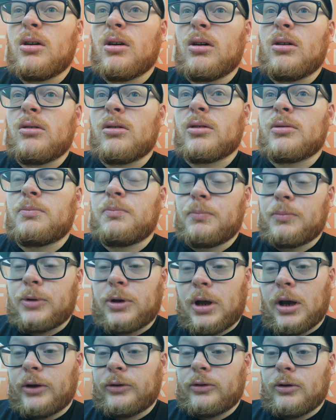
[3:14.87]
oh,
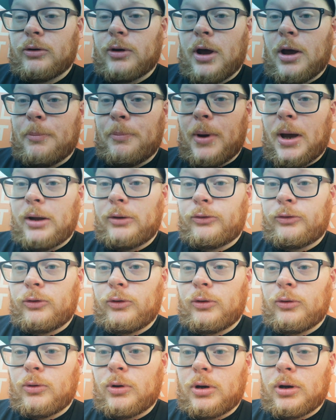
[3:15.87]
guess I'll get back
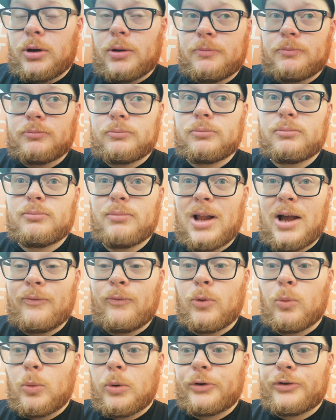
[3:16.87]
to um,
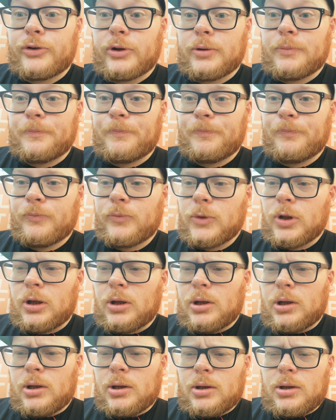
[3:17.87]
platform watching.
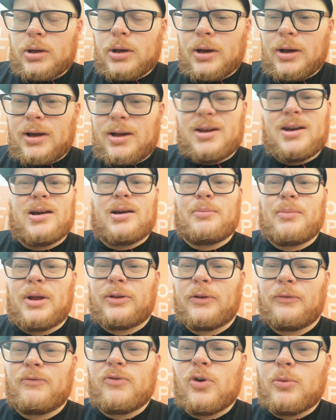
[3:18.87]
And I
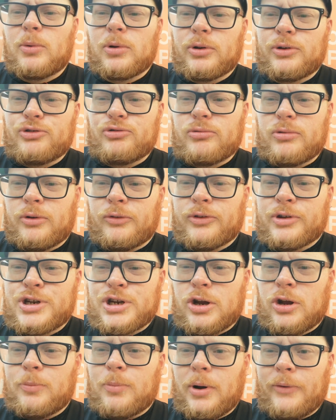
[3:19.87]
meant to film on the on the
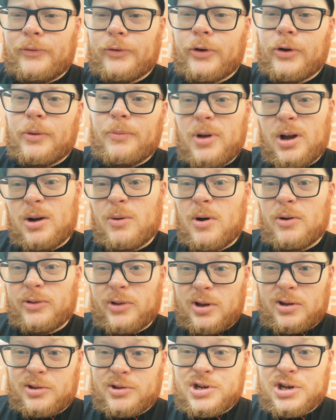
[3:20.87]
tube, I forgot. Oh, I was
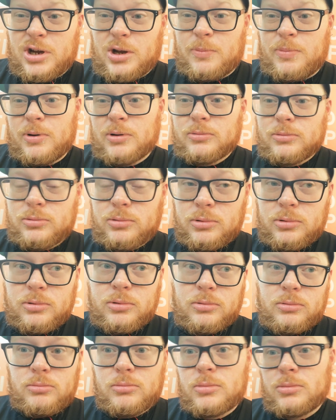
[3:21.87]
saying the tube
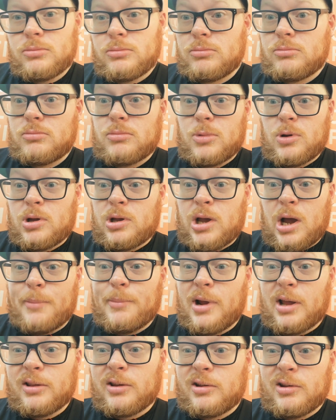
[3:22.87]

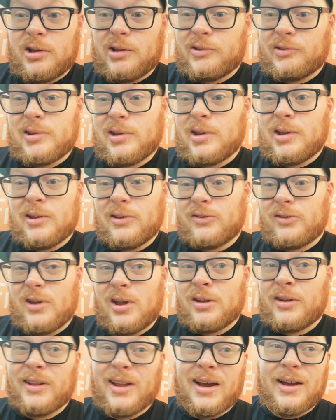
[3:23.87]
come London is it's
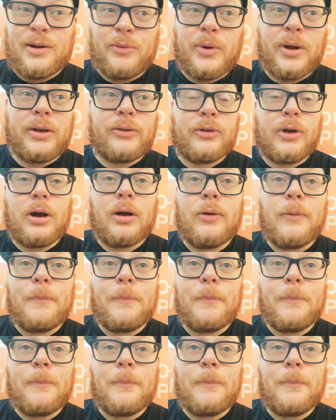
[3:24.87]
any day of the week. So